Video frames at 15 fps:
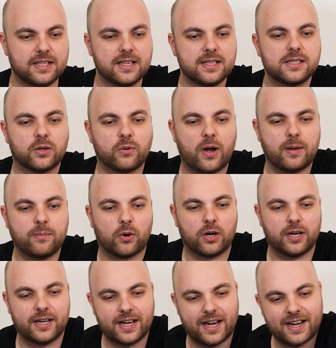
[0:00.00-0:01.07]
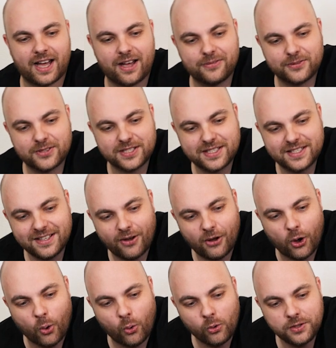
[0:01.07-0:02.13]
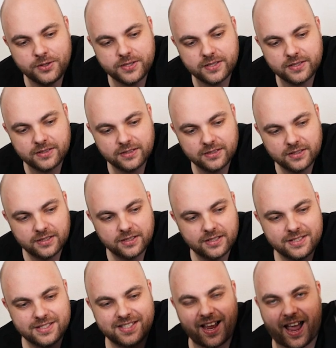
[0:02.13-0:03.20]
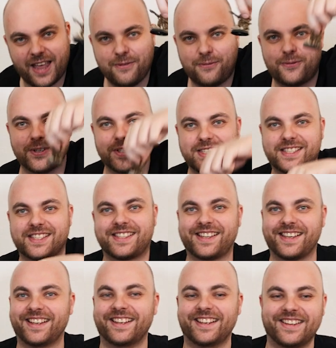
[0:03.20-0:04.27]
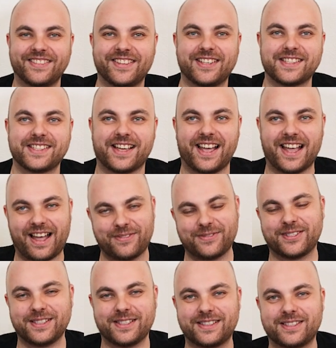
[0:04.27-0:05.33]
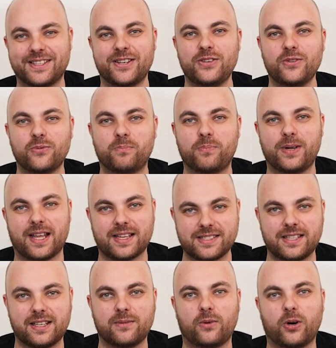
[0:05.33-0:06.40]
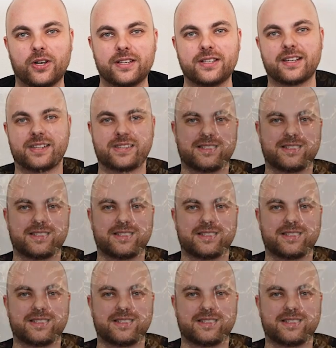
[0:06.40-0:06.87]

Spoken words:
It's a great model. And then I have the old Typhus, because I have the new plastic one that